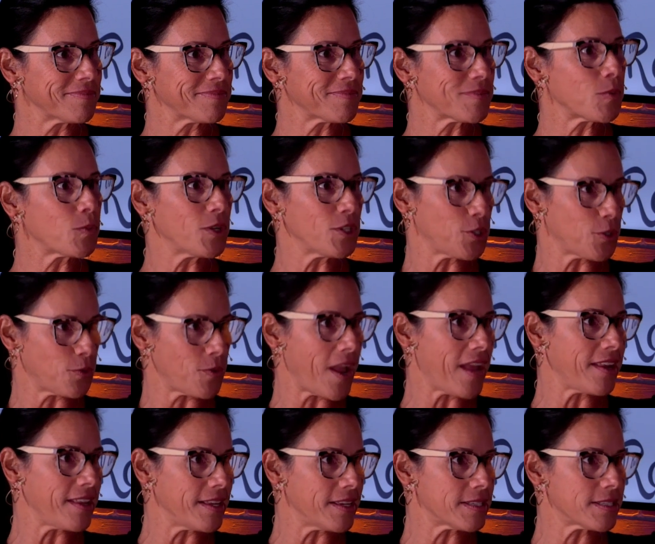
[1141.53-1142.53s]
when you're
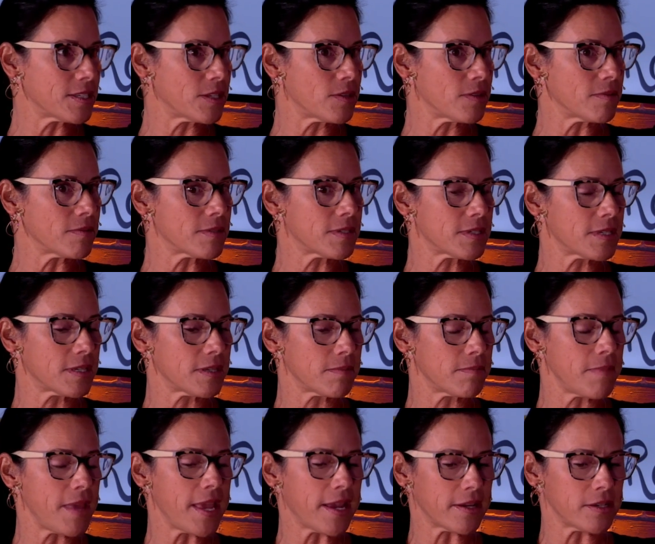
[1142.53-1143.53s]
ready to
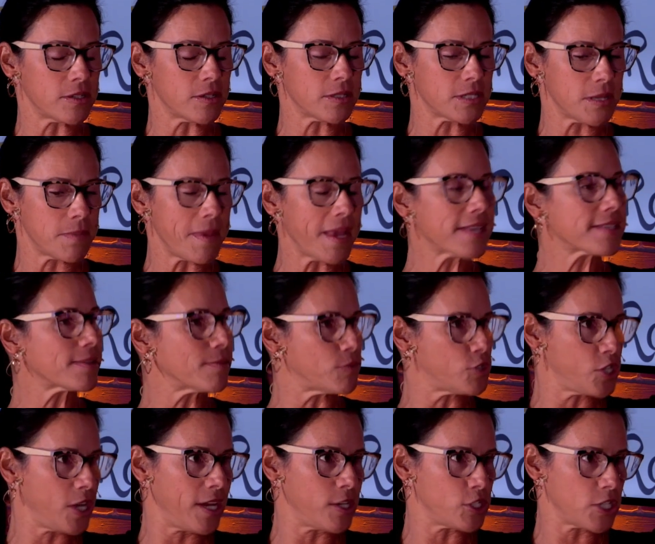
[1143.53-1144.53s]
make some
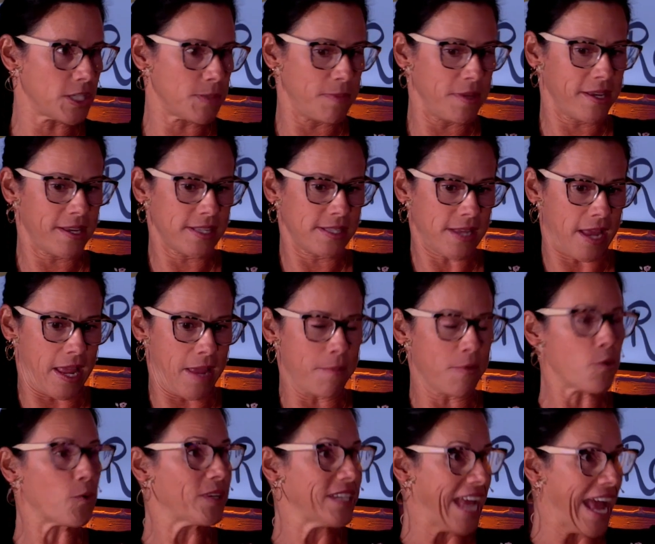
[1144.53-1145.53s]
changes, because I am
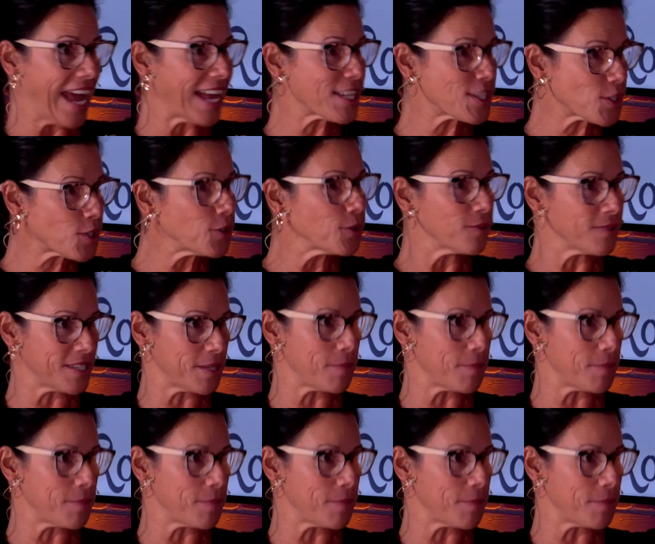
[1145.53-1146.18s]
going to ask you to